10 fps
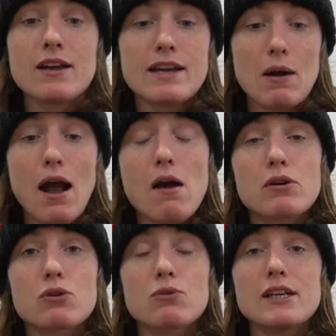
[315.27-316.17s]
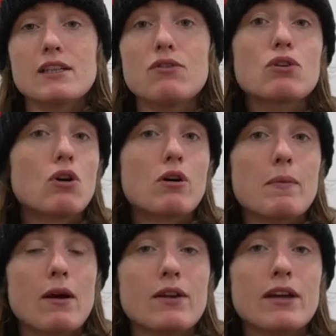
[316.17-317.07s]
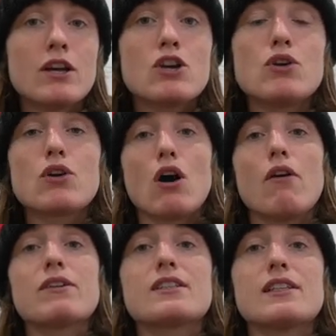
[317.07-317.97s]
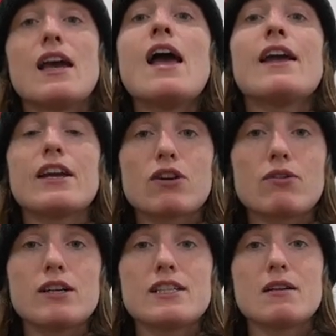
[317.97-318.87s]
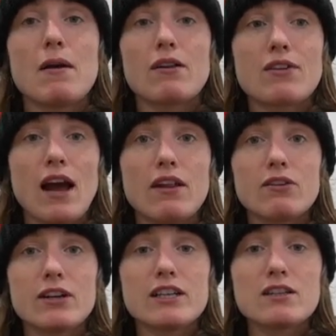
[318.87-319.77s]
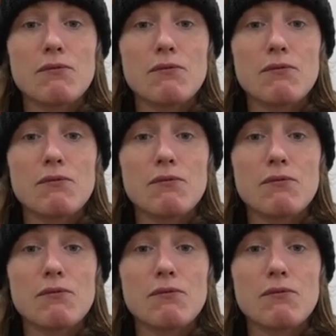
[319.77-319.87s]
Now, how aggressive you go about it, you can obviously increase the amount of calories.